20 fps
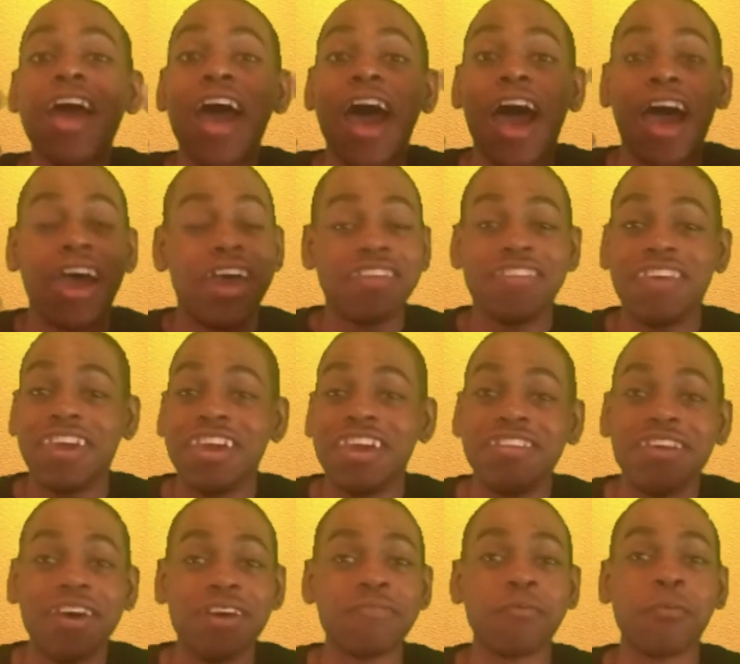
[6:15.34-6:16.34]
I think he
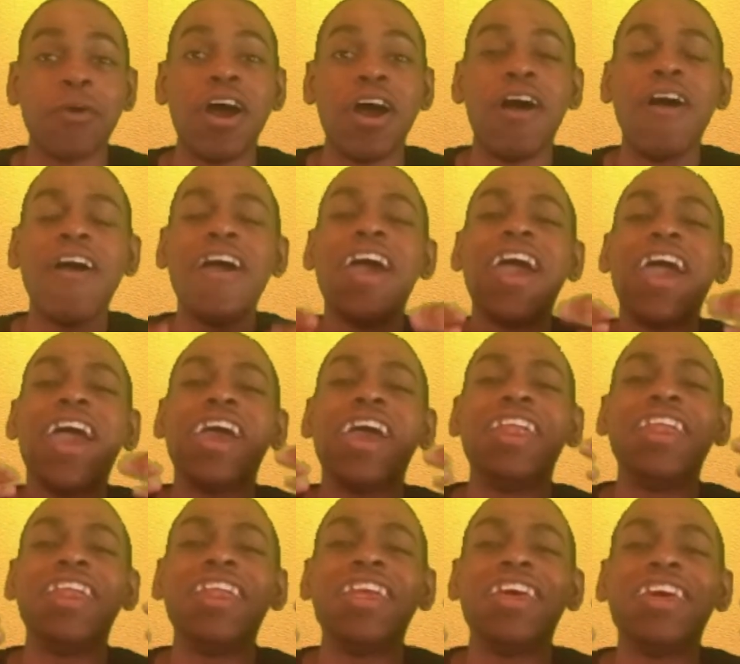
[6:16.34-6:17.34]
does well.
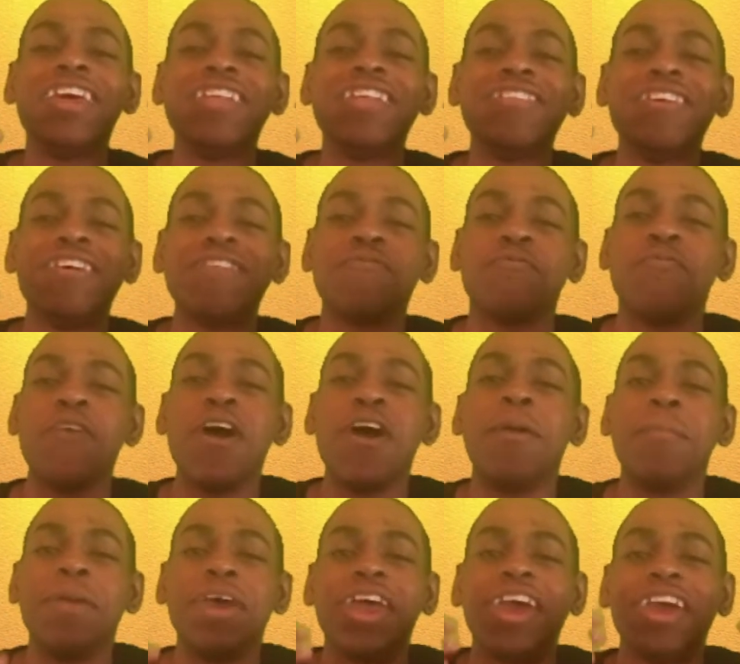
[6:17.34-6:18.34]
And this
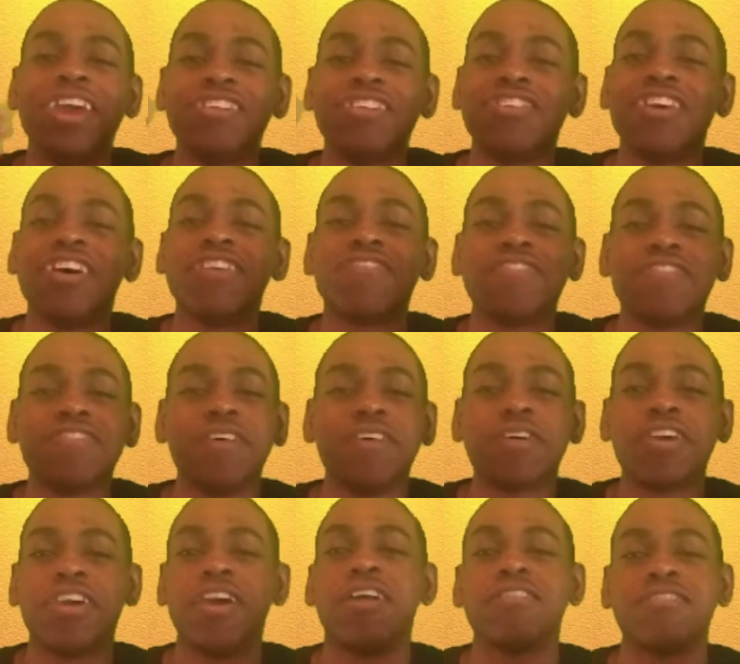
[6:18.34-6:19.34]
film, it ain't just the
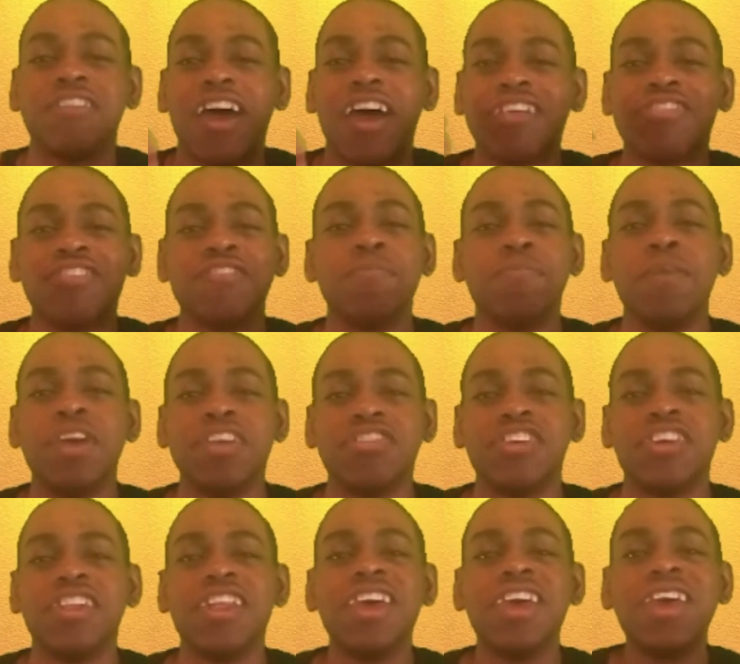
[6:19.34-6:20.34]
characters I just
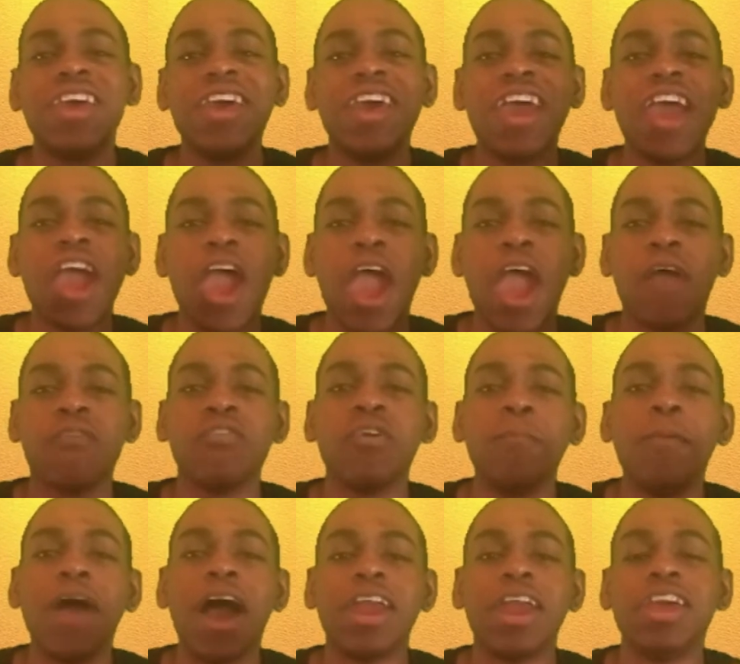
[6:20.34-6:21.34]
mentioned.
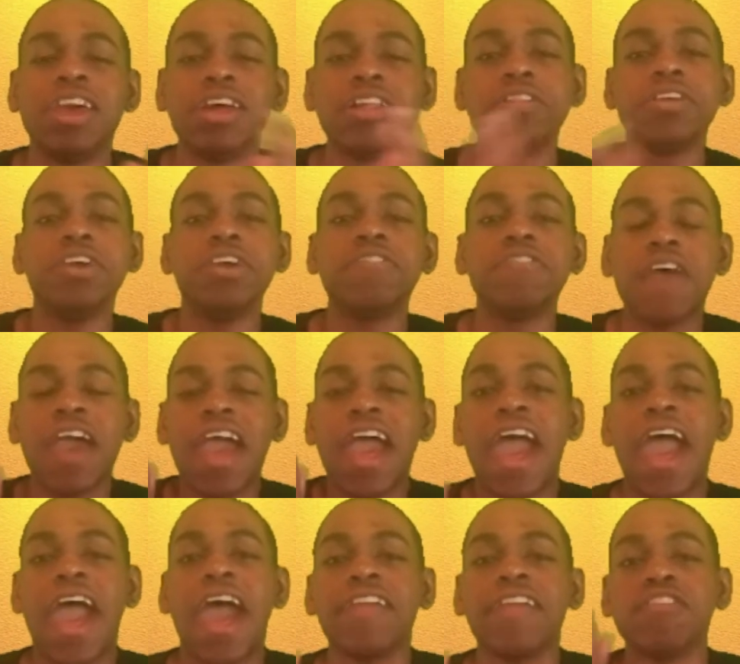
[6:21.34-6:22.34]
Everybody at least
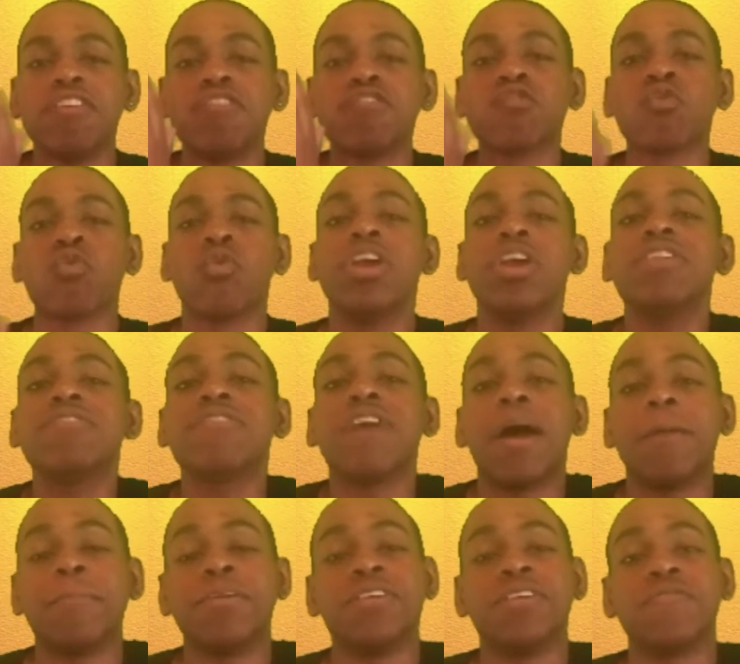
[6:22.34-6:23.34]
had the screen
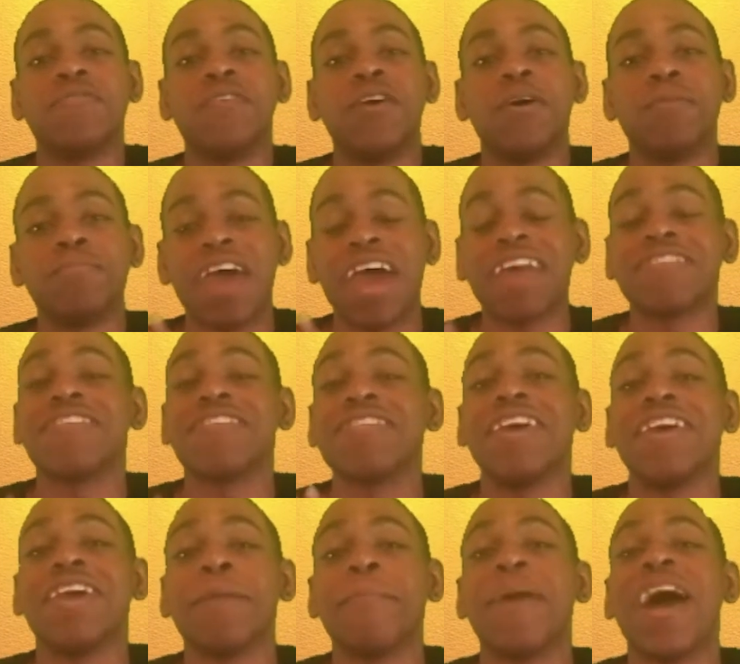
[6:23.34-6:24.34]
time in this film. That's the
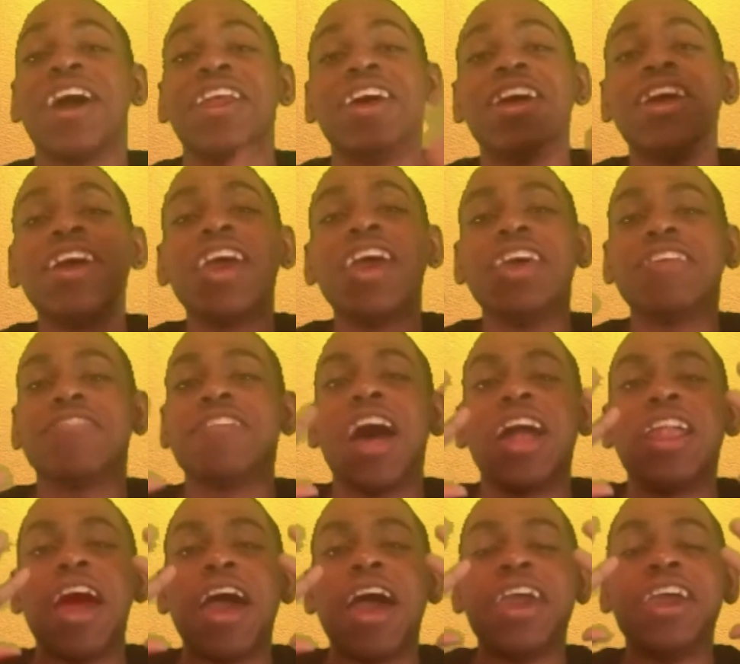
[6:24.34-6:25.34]
thing about it. It's
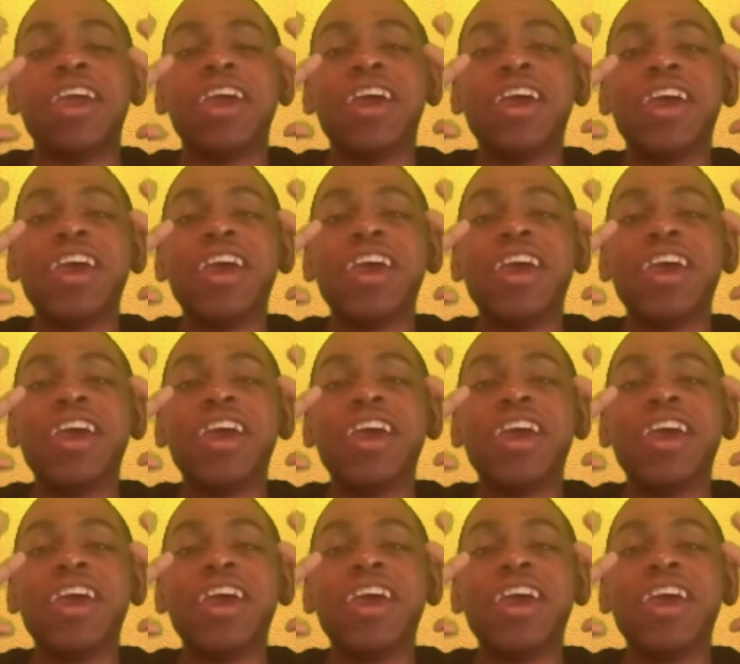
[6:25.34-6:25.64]
not like,